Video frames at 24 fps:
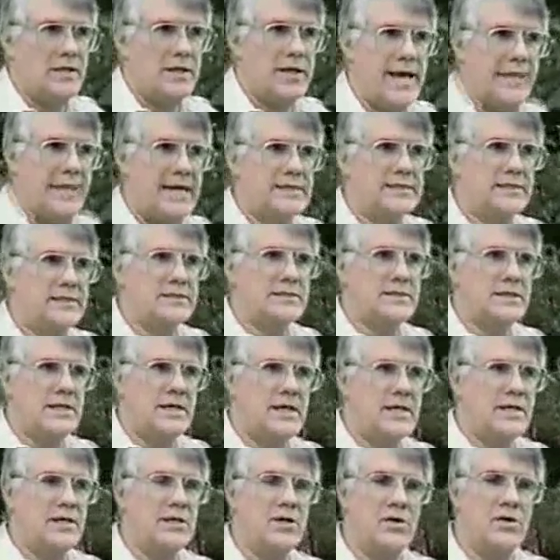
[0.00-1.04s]
gases
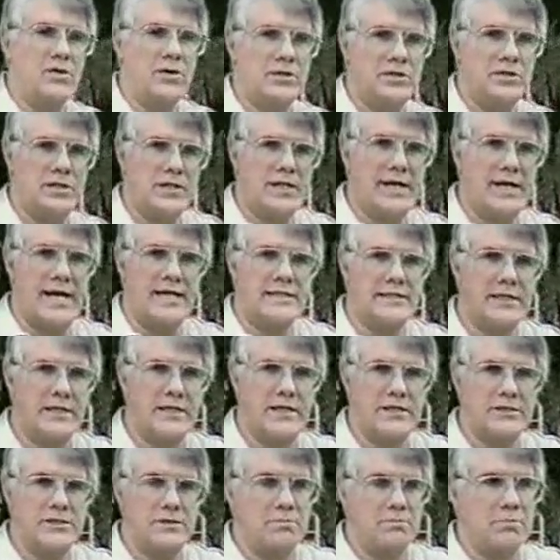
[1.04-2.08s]
and go into the gas
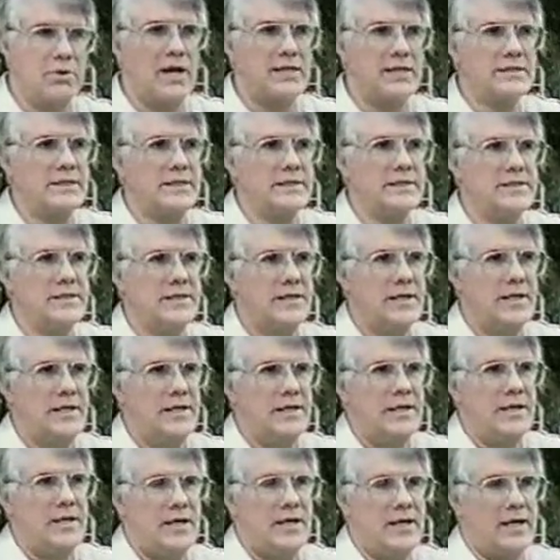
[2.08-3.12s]
ignition process,
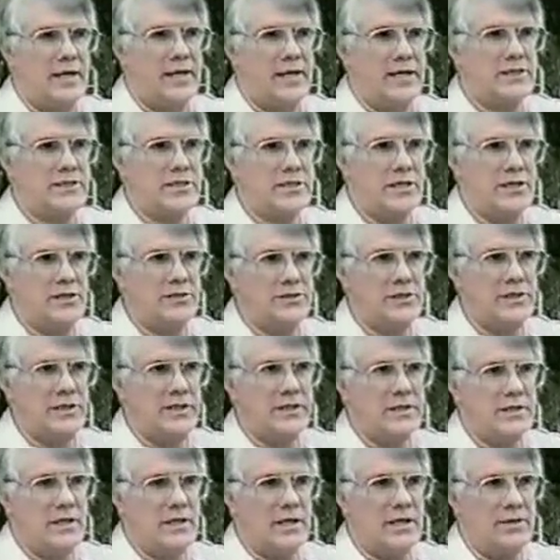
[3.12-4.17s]
uh, its
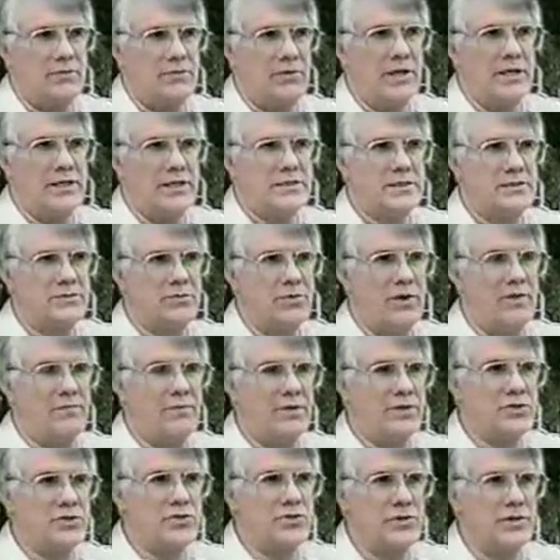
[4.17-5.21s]
energy uh, releases
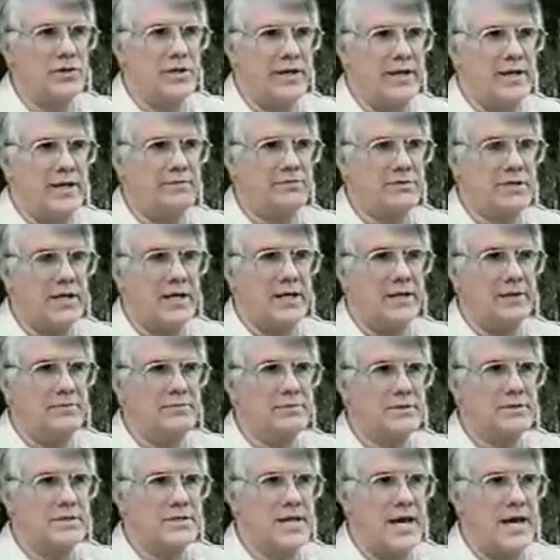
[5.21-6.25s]
roughly two and a half
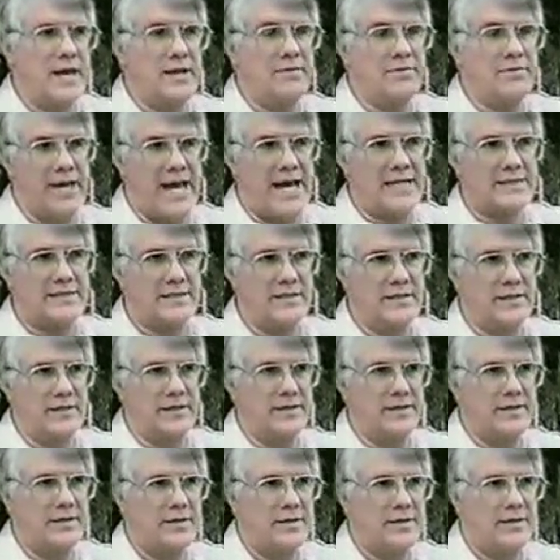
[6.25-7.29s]
times that of gasoline.
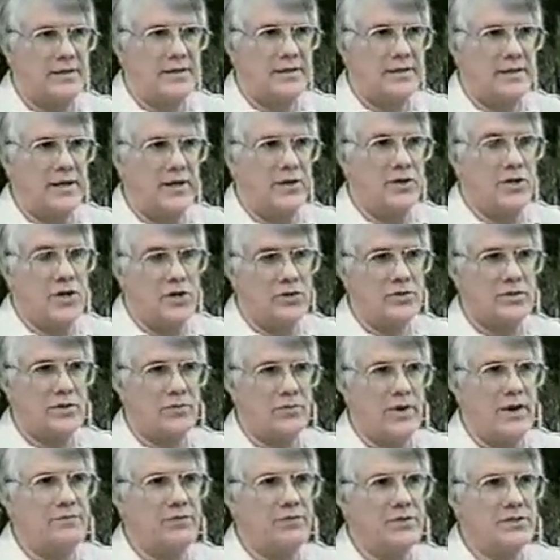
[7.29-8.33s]
Now, note the
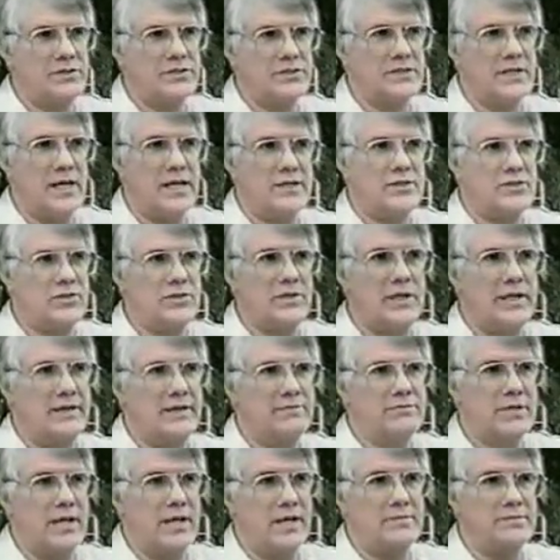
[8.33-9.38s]
reference is not two and a
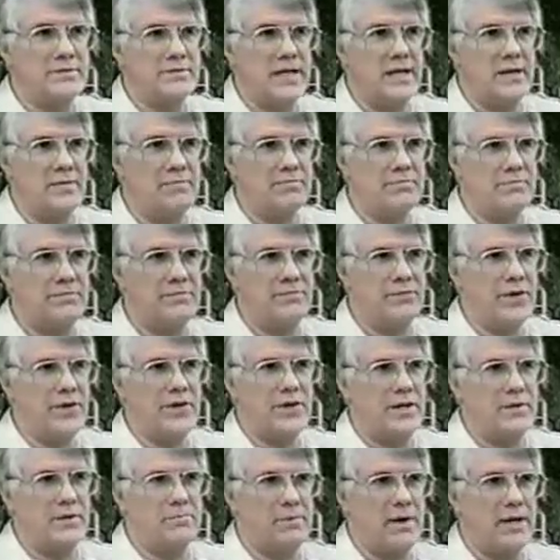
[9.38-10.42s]
half times that of
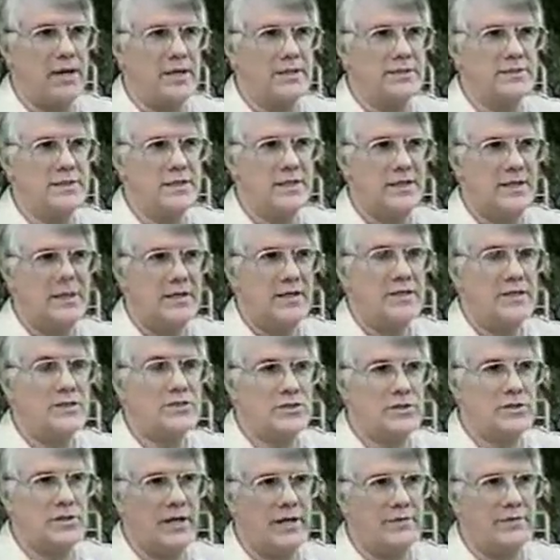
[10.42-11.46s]
fingernail polish it's
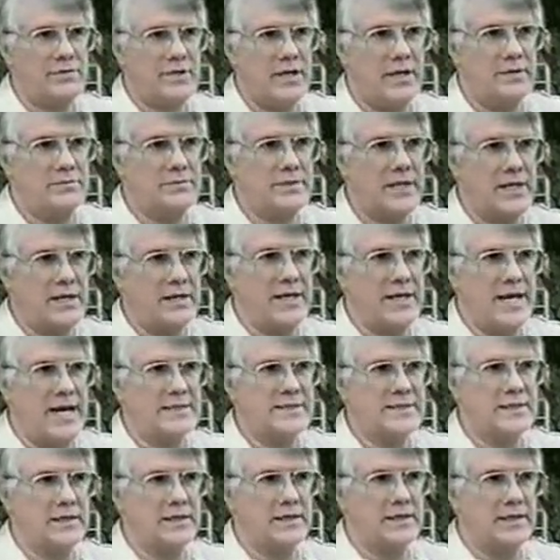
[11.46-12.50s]
two and a half times that of
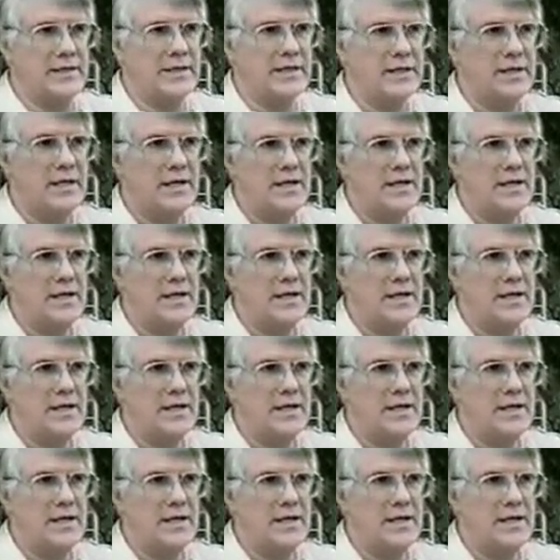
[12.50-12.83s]
gasoline.